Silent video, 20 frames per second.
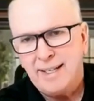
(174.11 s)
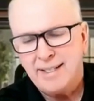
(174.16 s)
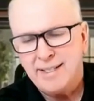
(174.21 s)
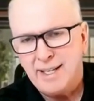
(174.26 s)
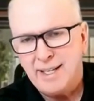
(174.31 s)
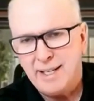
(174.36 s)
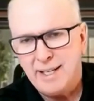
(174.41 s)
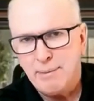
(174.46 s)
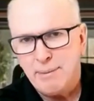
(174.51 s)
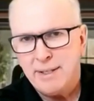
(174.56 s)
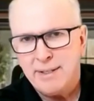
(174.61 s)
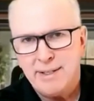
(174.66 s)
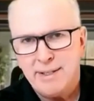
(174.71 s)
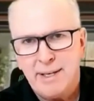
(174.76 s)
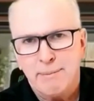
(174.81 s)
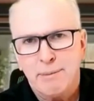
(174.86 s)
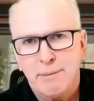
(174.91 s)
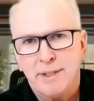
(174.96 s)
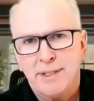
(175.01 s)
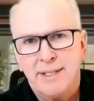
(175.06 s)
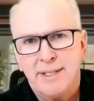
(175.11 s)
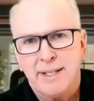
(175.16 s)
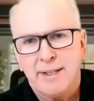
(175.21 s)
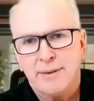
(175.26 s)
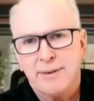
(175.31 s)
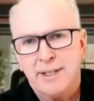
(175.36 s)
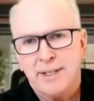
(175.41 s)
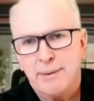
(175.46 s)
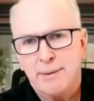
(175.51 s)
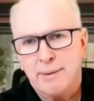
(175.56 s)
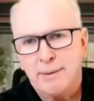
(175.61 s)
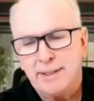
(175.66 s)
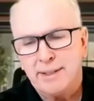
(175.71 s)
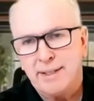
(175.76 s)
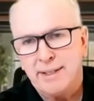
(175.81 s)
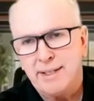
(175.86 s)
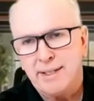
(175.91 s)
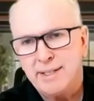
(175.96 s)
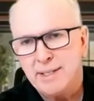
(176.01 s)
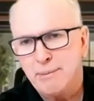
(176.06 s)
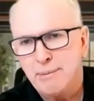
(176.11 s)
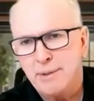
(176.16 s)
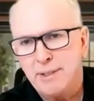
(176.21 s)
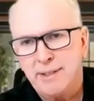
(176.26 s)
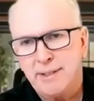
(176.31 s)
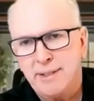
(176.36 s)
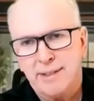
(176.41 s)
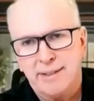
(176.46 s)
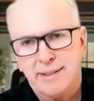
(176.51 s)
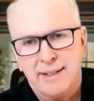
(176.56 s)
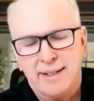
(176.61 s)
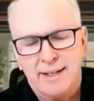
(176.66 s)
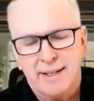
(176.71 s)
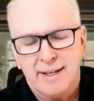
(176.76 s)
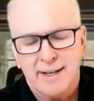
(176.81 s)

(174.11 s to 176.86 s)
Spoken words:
it's all about numbers. They don't care about the customer.